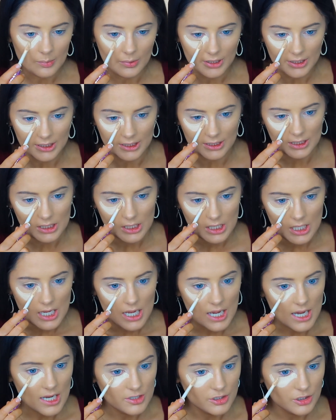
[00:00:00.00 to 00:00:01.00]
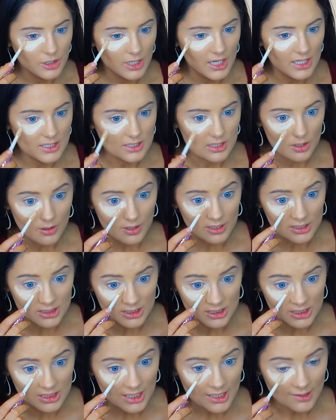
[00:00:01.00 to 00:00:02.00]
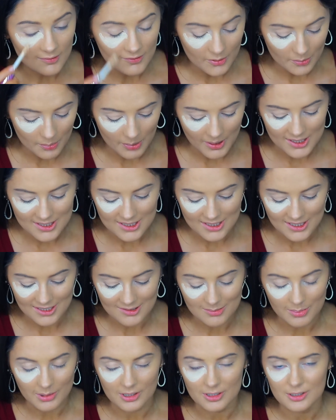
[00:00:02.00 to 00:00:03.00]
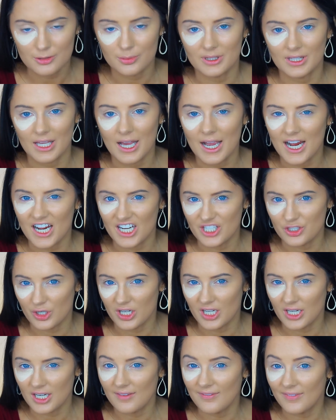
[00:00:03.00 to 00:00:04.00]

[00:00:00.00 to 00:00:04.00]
But as you guys know, I didn't have the best experience with the hydrating